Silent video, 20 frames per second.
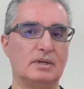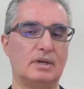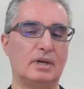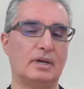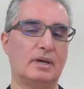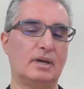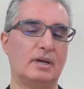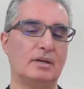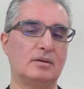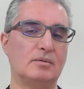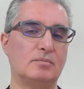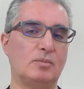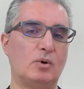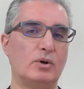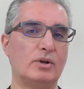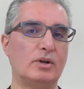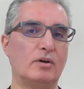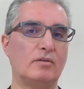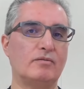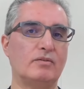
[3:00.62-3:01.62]
again,
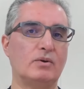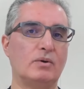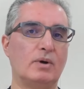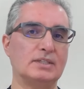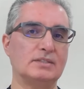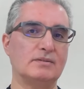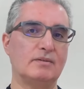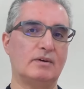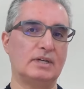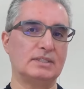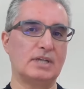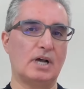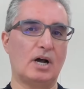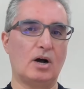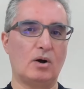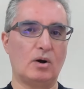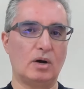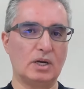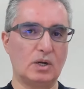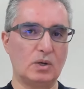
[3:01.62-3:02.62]
point of view as far as
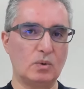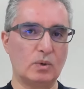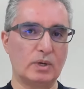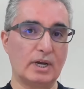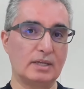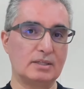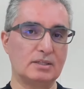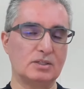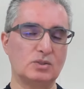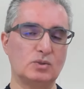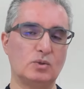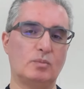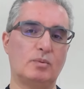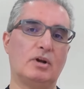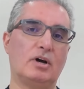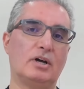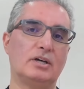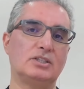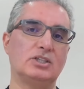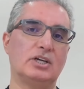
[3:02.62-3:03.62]
how I look at the
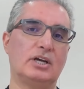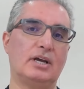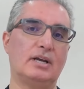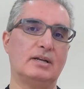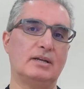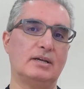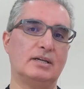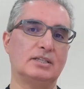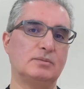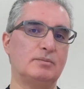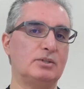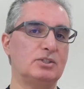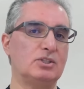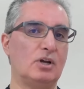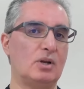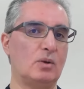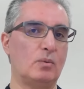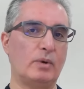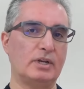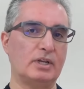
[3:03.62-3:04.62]
supply chain,
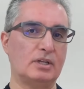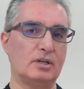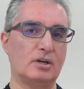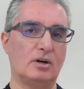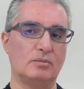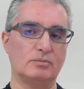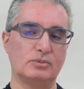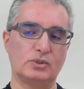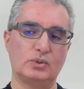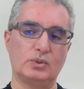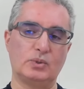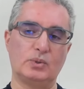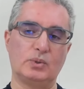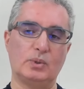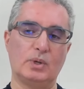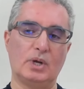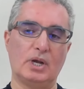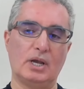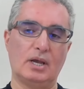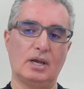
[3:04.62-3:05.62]
especially when it comes to
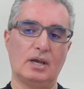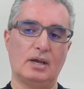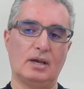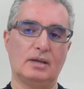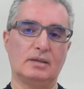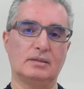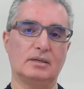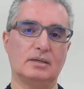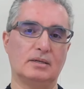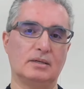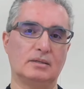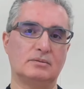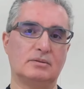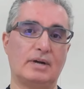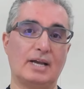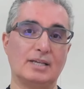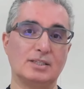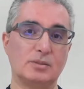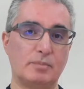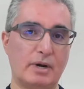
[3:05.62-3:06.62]
the
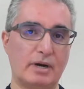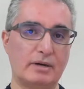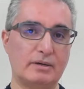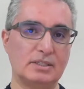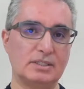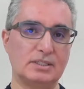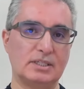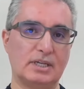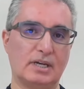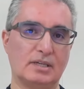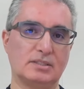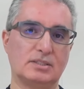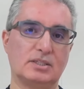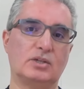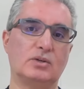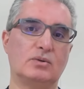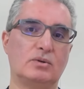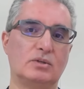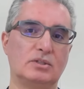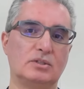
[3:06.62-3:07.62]
transparency and
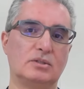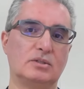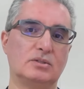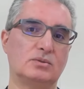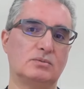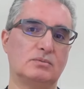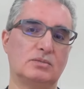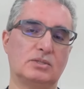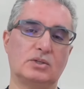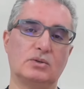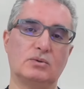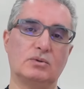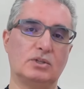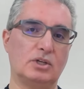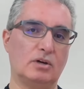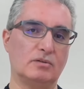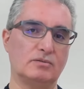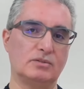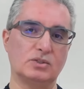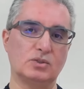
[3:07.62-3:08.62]
security, the
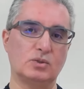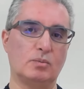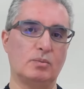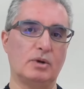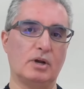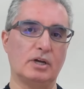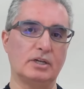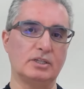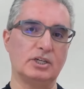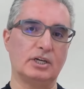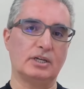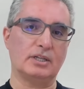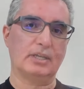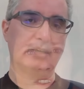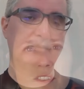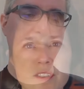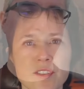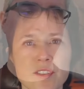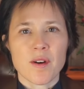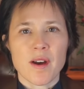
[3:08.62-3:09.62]
security of the supply chain.
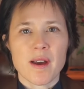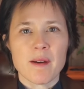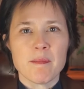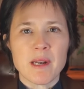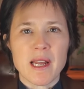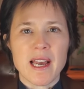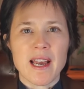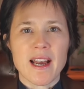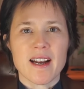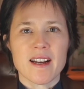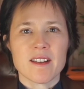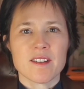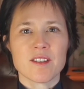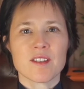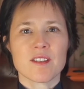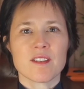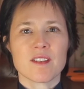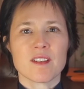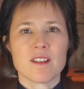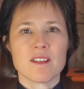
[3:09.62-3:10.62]
I'm going to
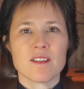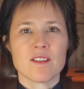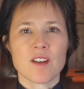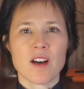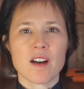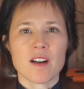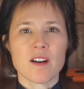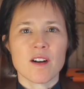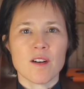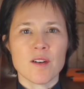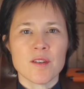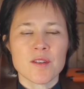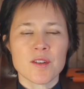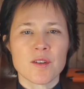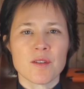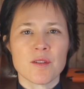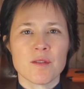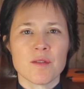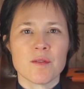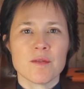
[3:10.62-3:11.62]
ask Doug
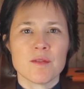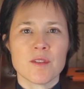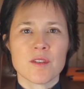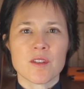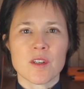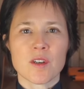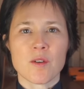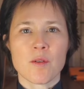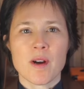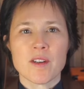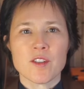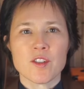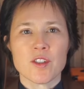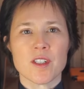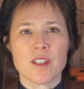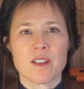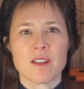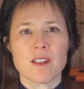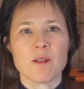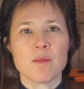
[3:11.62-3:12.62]
also just a
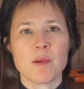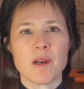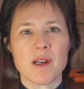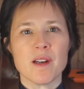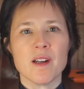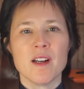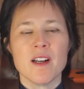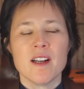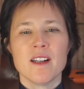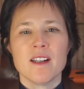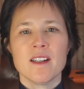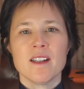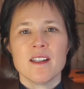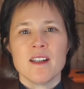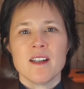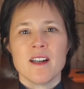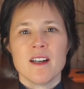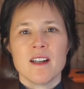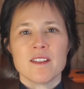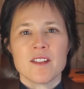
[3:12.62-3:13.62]
question a little bit.
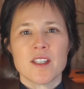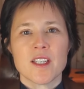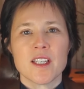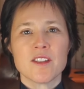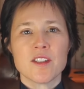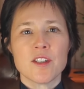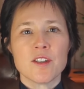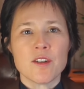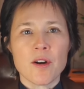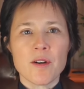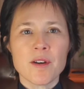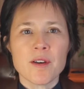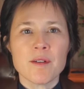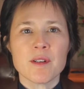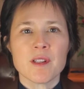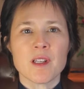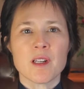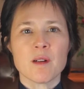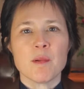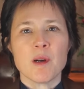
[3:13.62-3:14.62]
To get to know
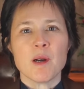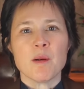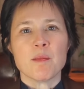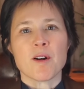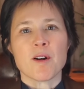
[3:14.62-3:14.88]
you a little bit,